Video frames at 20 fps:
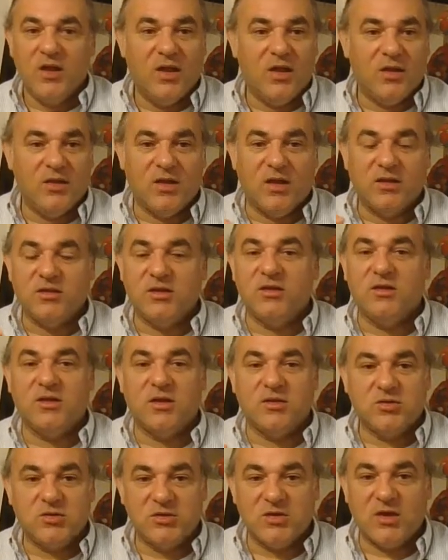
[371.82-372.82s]
not
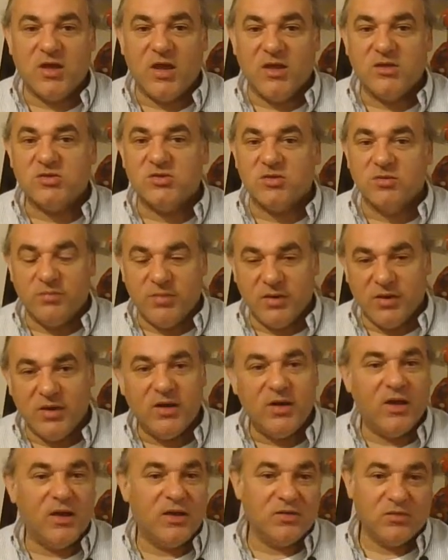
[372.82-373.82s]
not just a catcher, but
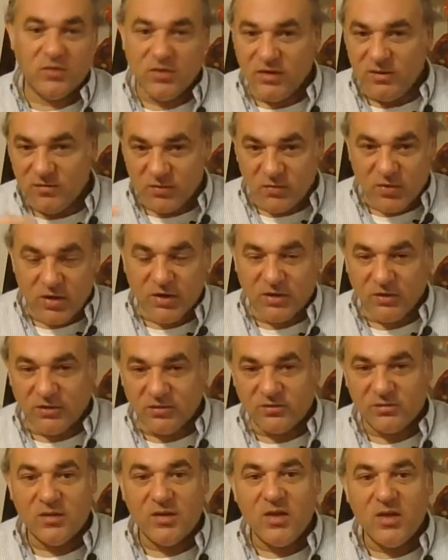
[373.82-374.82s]
actually even
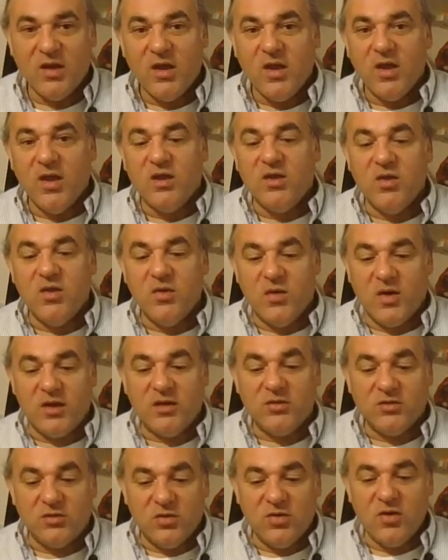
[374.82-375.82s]
runners, you
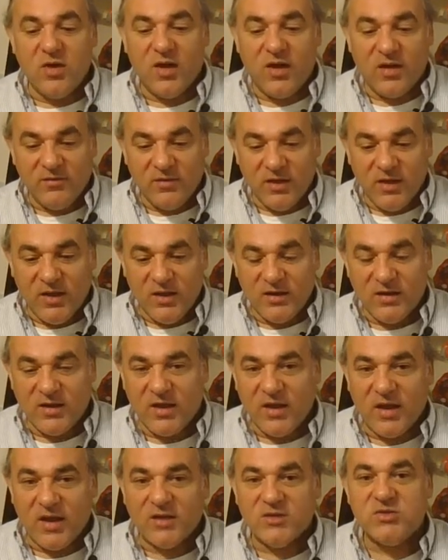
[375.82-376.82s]
do have a
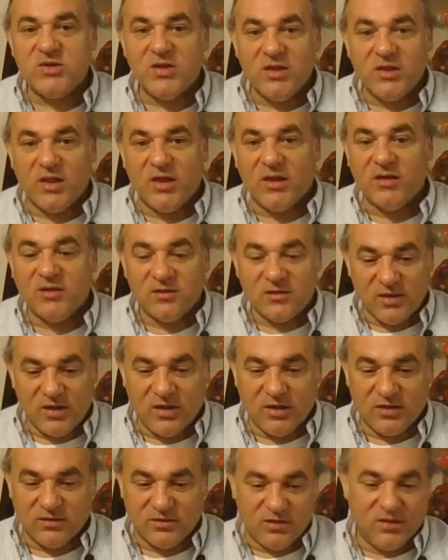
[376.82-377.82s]
naihanchi like
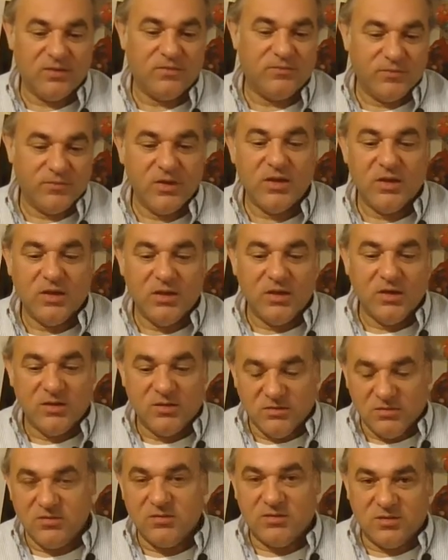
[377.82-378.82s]
stance, a
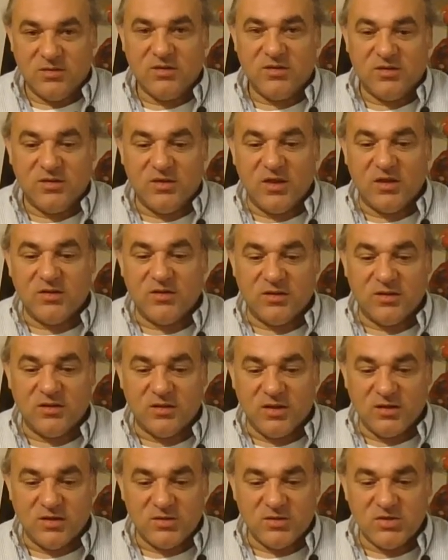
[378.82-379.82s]
stance that's
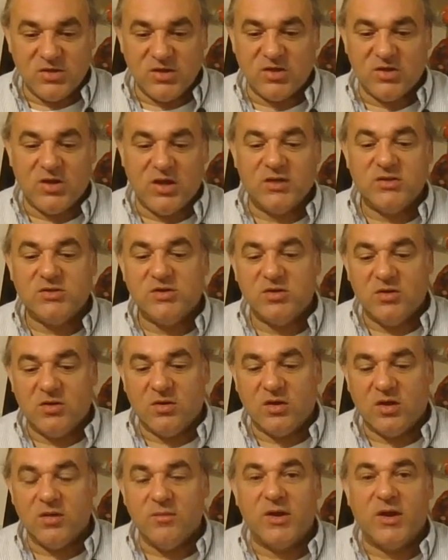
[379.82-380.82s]
like or
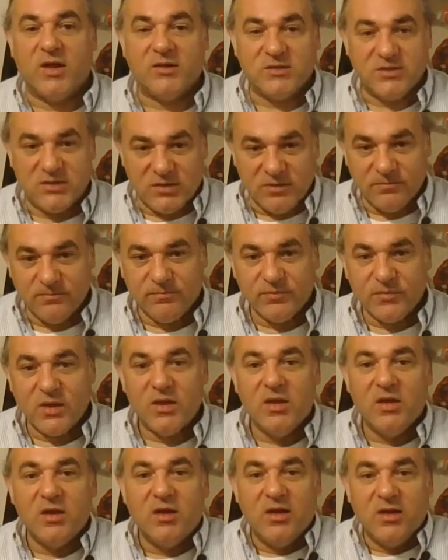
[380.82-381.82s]
Kibudachi.
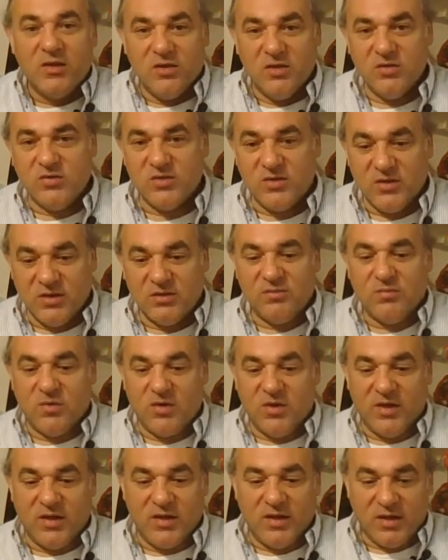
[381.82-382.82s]
Usually it's
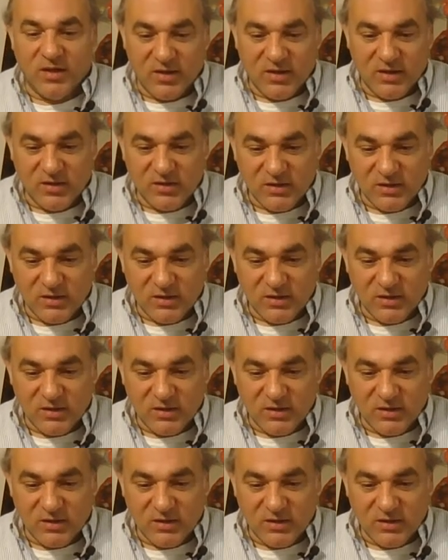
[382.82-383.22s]
more like uh,